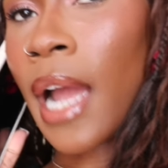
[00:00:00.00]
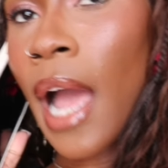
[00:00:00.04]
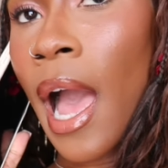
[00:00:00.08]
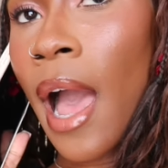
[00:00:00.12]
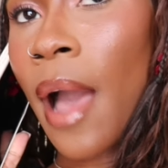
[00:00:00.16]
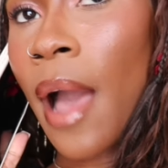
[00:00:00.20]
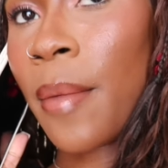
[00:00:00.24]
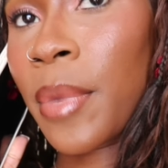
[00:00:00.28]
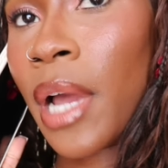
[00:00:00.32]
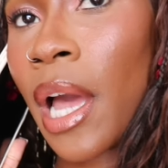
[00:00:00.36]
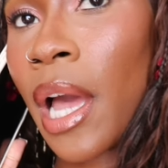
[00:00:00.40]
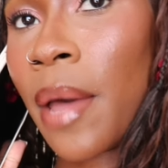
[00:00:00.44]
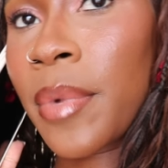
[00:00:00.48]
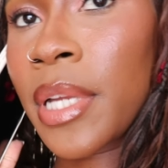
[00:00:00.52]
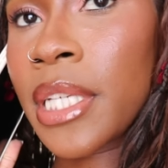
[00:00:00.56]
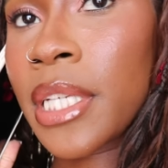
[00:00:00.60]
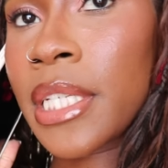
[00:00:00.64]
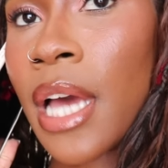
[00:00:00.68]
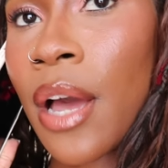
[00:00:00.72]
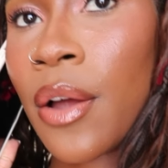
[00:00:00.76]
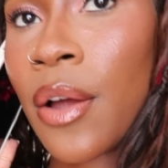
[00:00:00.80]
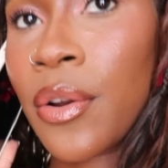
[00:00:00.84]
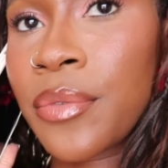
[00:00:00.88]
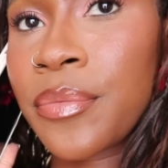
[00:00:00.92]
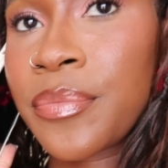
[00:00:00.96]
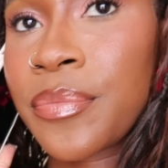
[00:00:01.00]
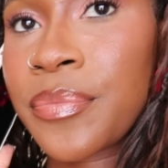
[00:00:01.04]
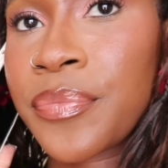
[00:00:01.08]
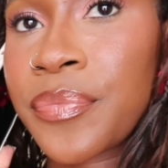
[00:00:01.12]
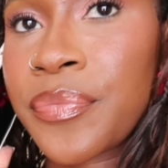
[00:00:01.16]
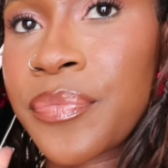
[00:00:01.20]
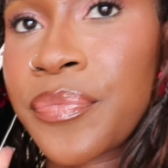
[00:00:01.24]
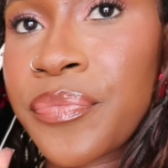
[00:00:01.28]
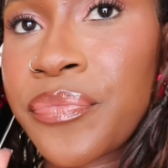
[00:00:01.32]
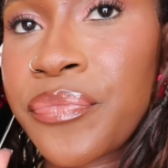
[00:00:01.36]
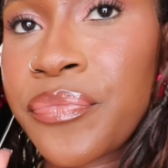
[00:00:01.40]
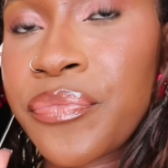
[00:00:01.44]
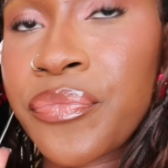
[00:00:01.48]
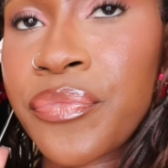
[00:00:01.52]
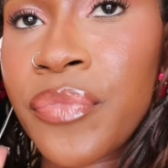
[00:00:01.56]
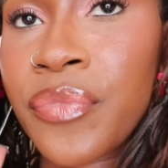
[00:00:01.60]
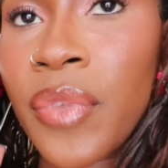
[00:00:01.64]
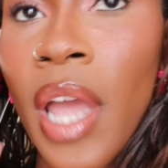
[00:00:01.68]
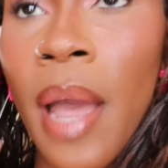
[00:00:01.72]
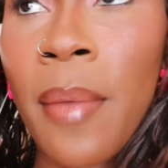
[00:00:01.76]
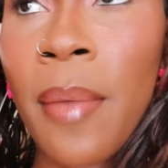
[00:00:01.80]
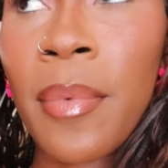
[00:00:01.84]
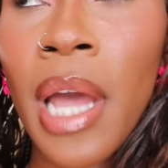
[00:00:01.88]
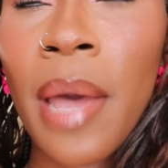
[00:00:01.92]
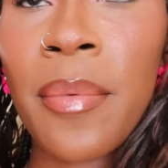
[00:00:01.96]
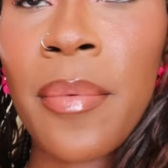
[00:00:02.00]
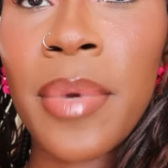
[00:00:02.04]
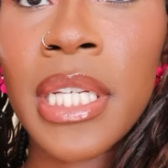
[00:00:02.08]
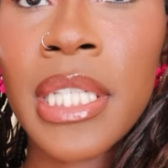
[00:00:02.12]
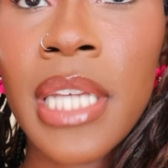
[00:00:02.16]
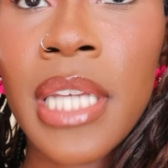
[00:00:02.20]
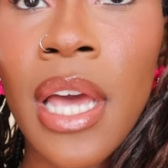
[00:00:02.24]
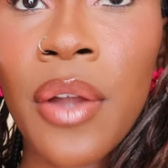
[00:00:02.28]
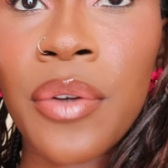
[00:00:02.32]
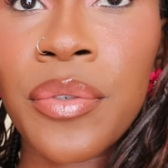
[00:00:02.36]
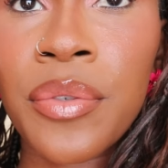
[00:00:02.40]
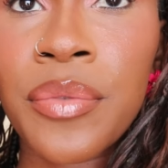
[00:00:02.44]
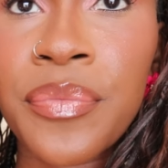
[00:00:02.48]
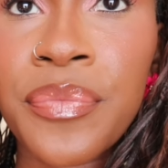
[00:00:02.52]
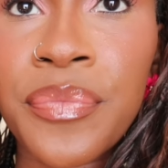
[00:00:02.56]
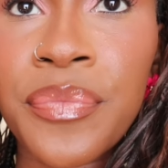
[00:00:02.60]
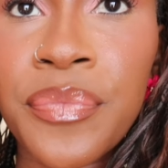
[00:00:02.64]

I'm coming down. I'm coming down.